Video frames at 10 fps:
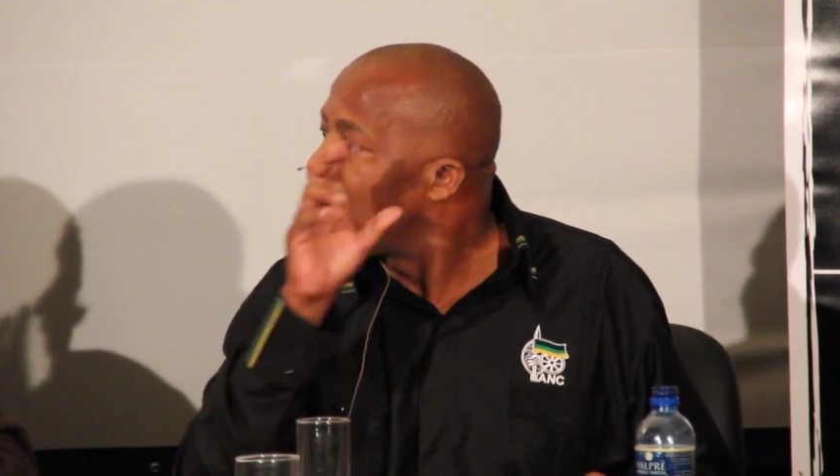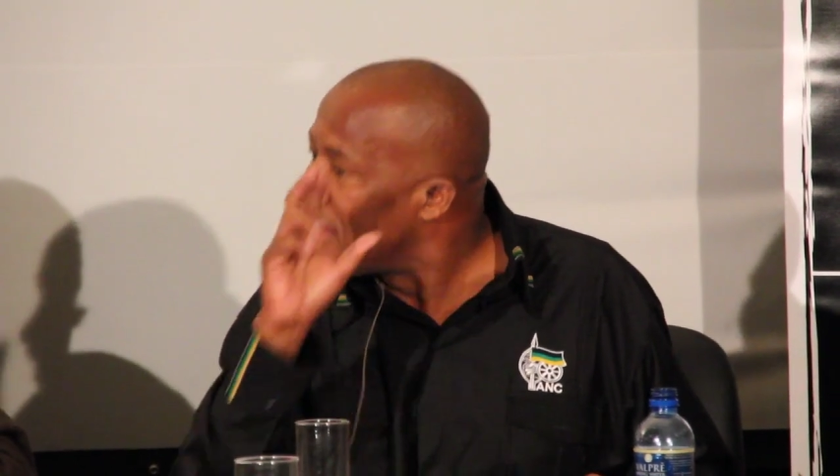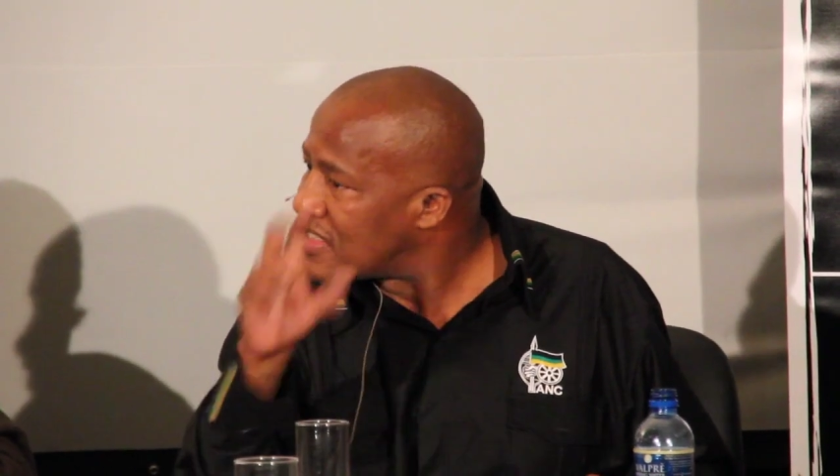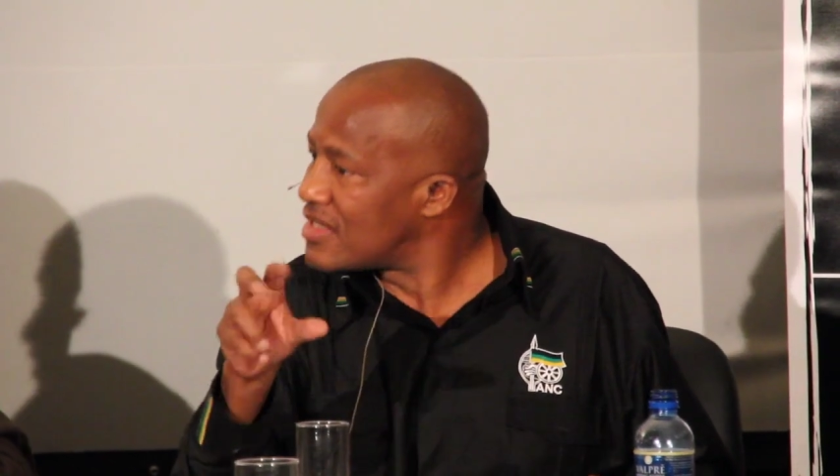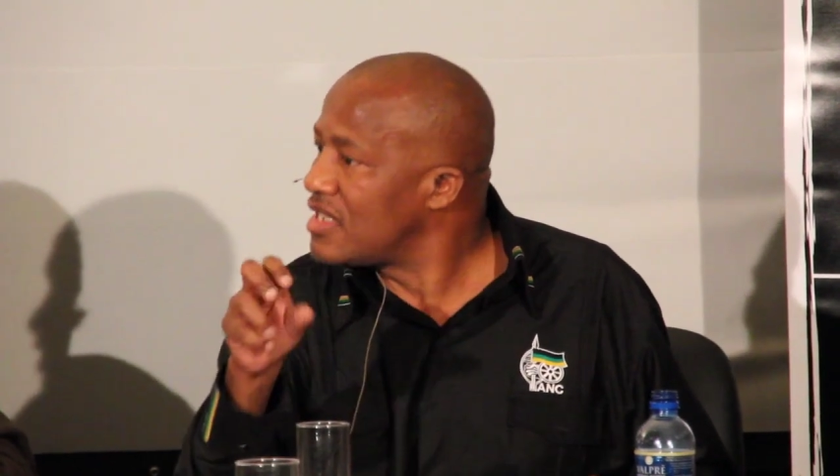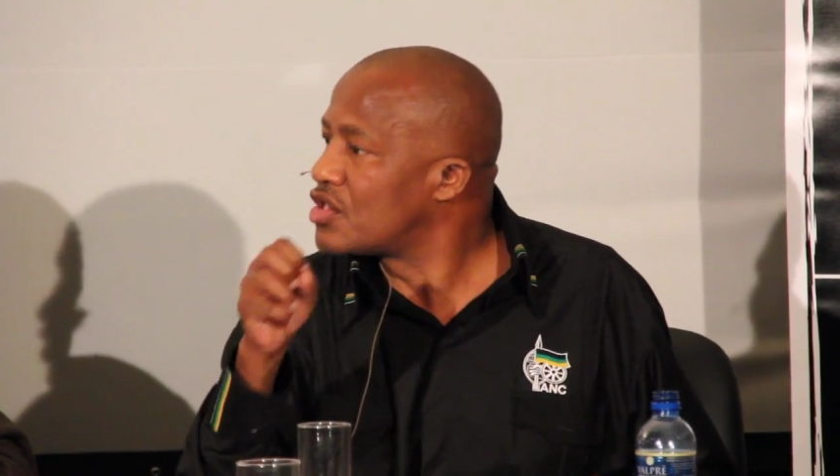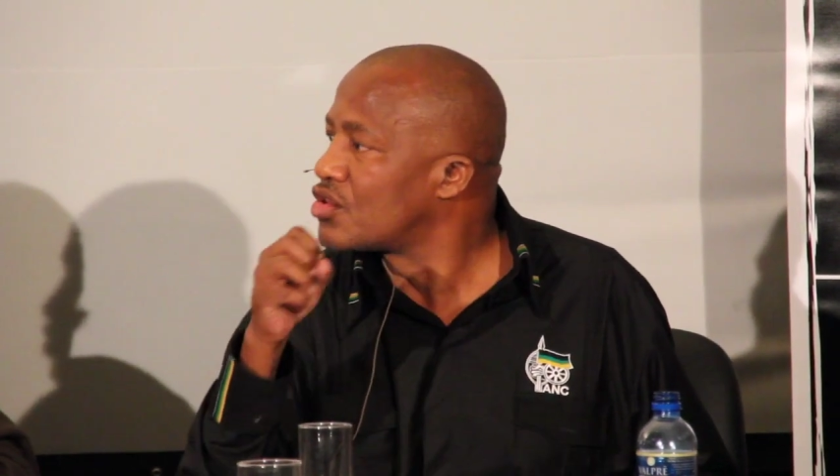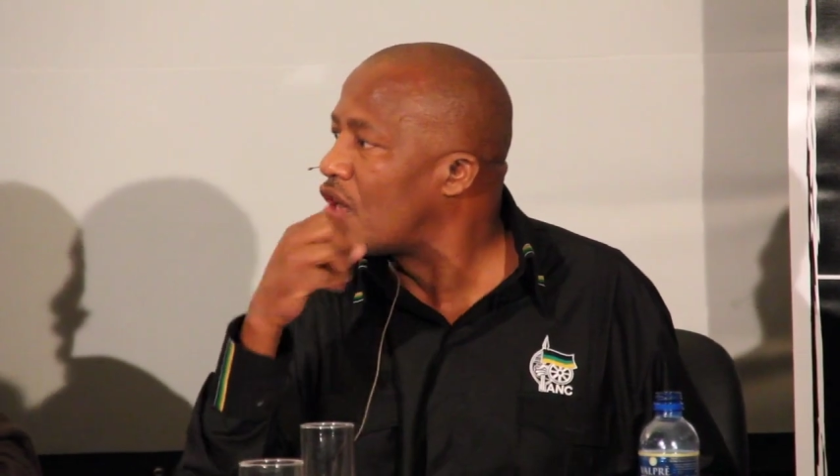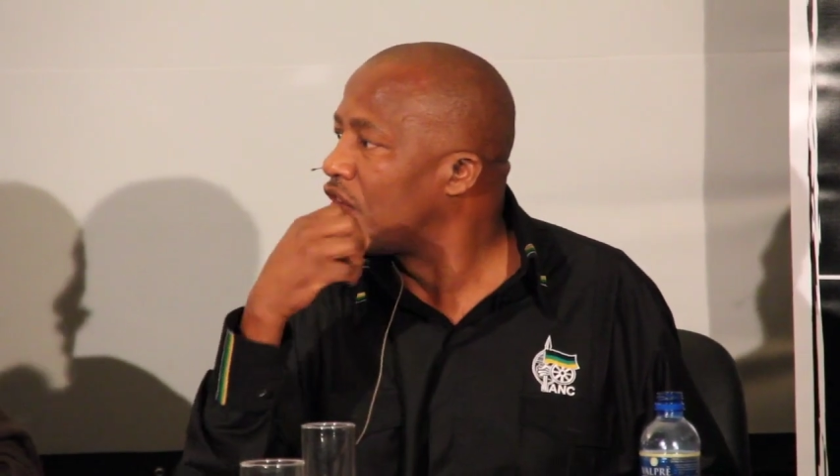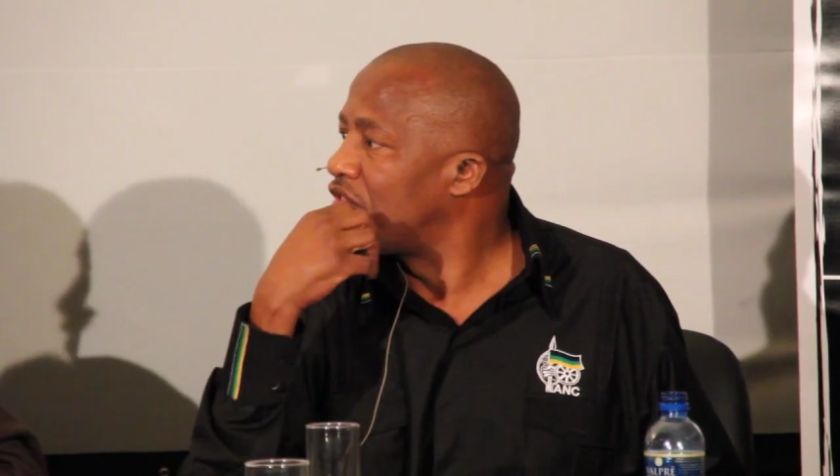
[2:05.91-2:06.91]
This
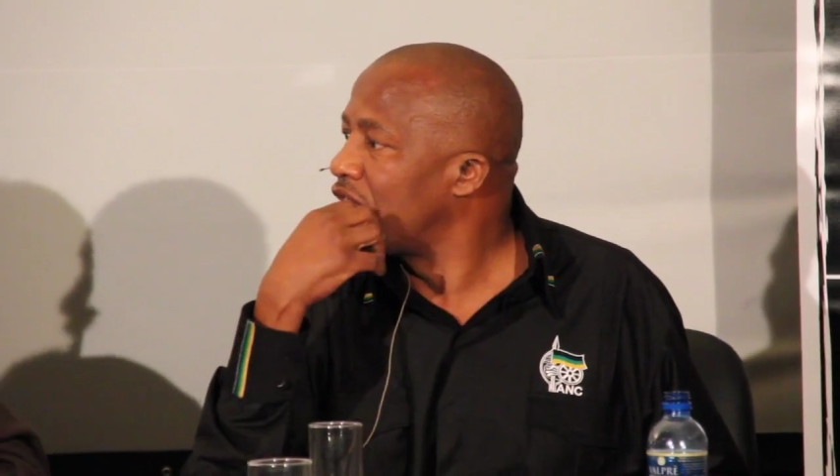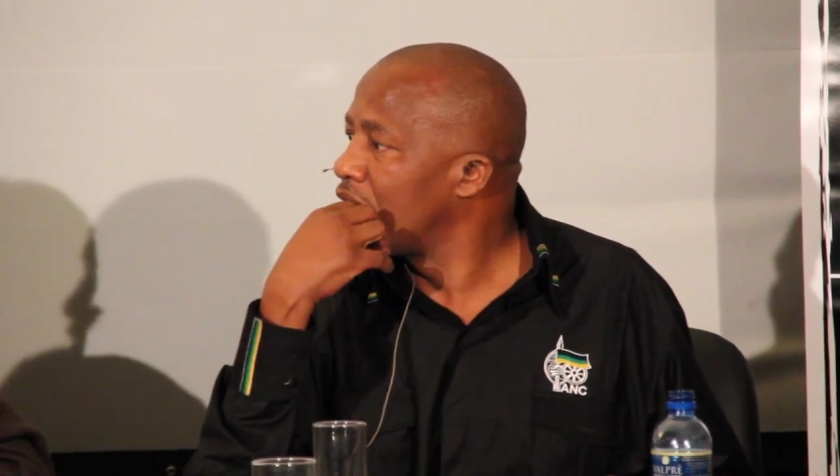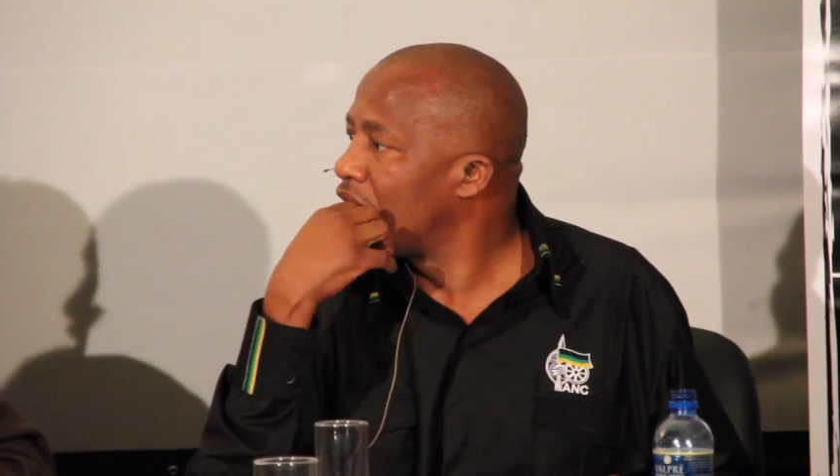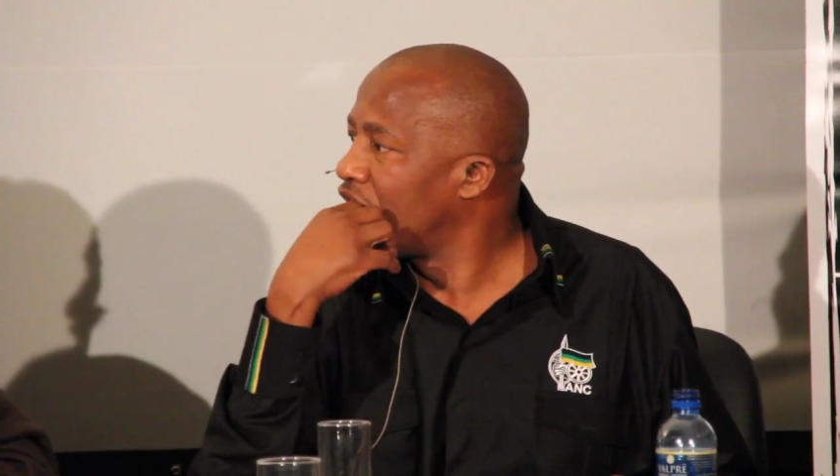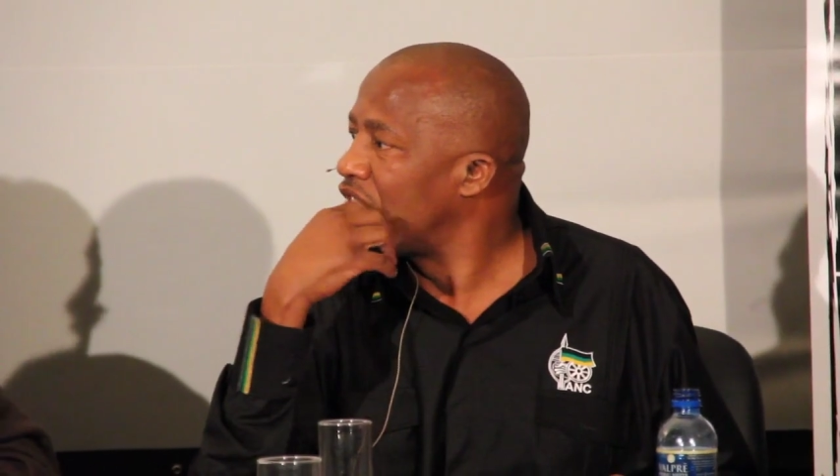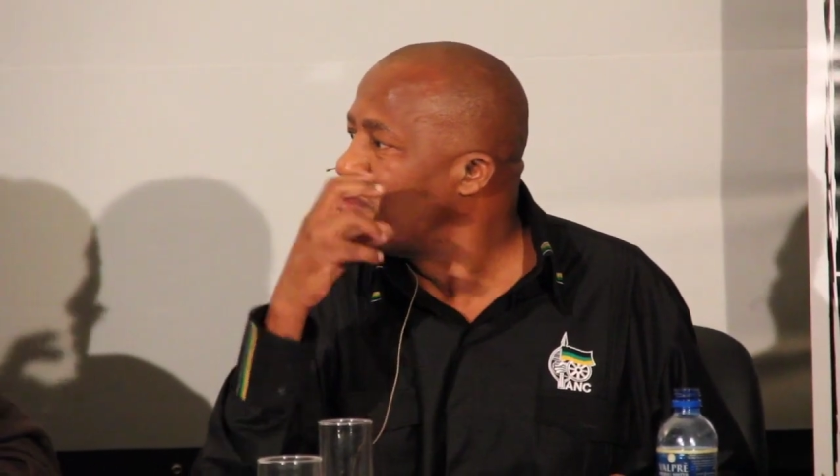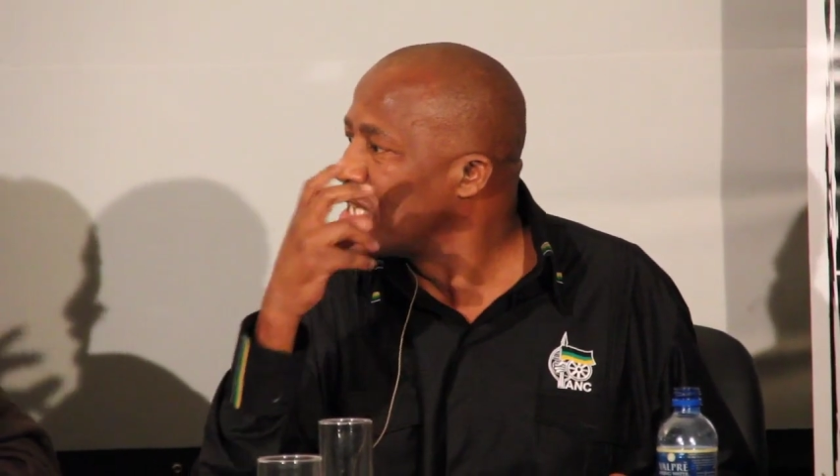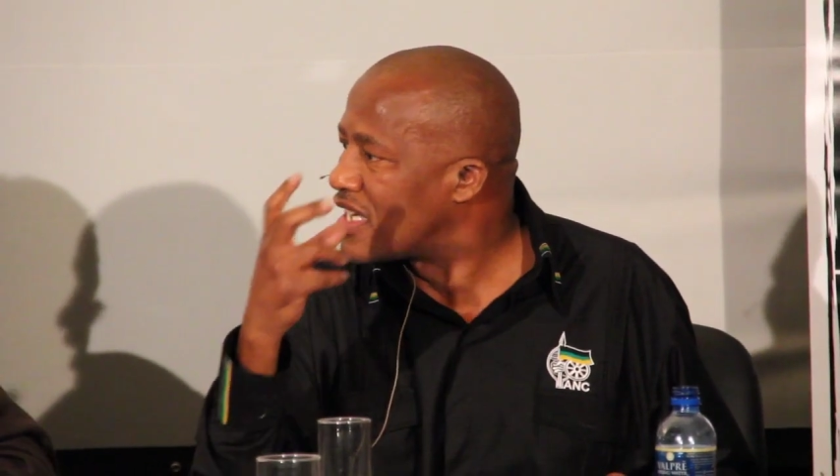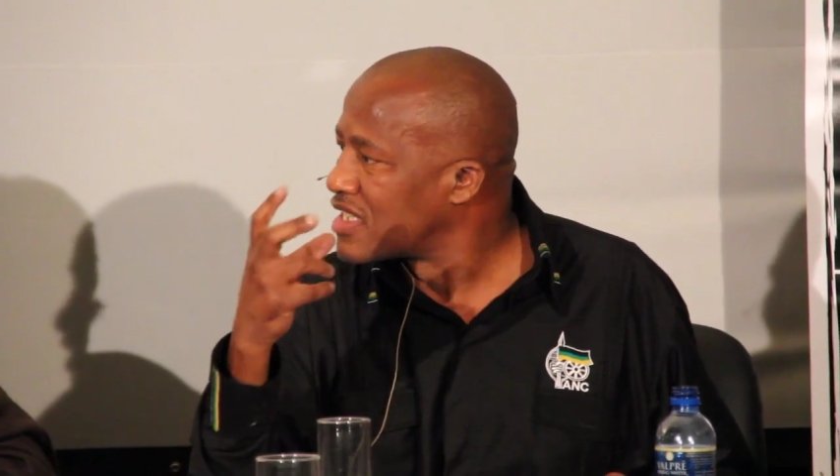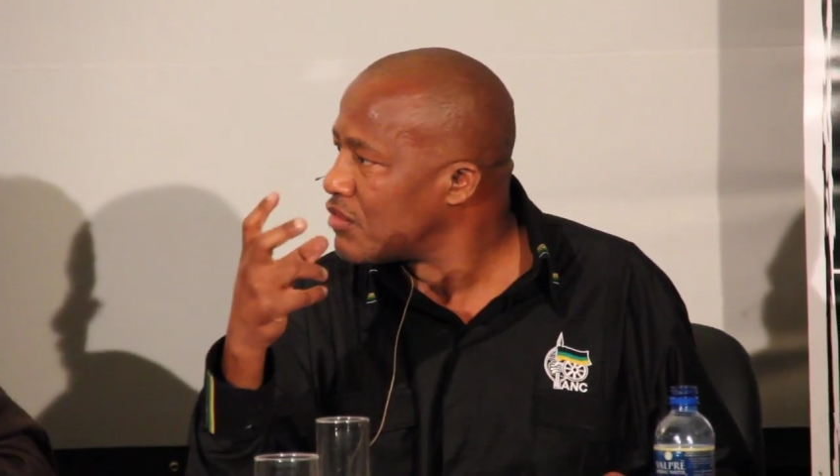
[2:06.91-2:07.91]
issue of the
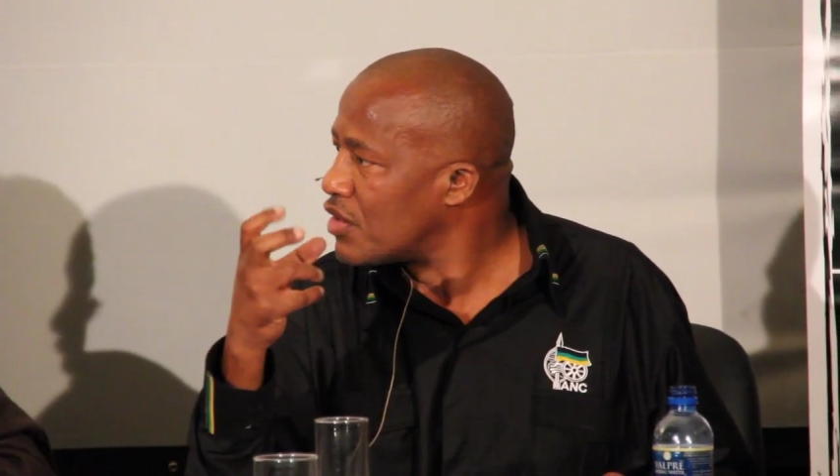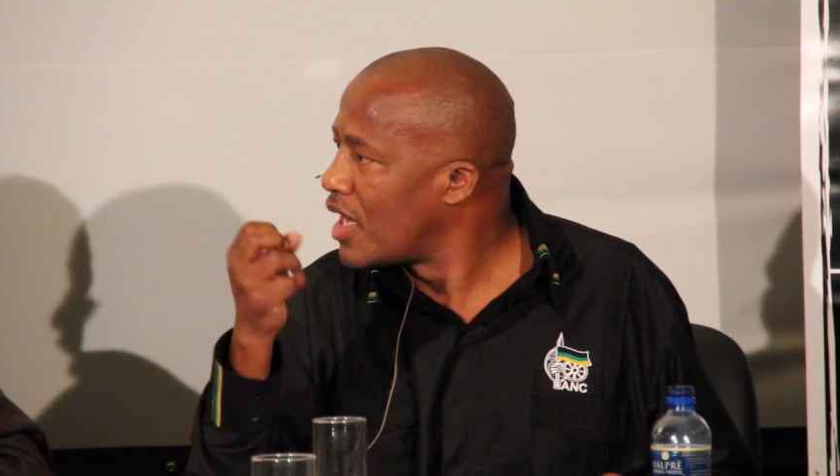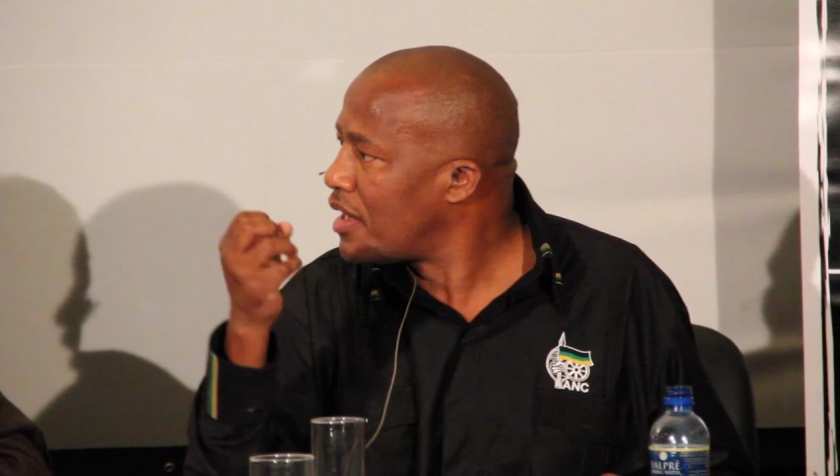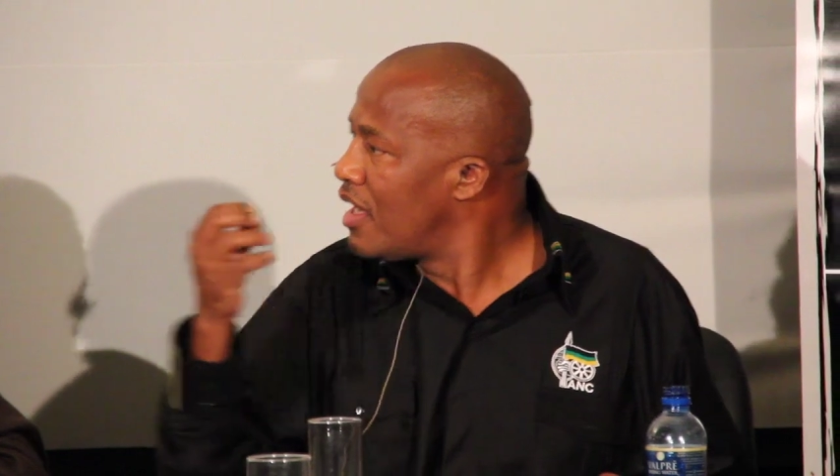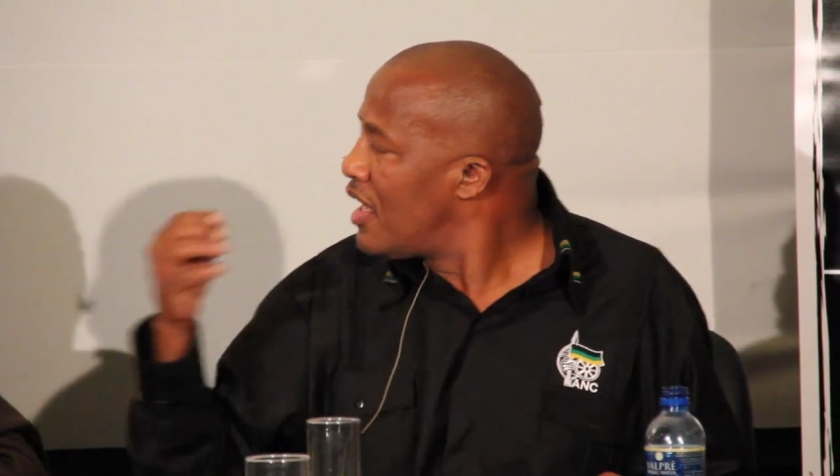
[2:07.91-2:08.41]
media tribunal.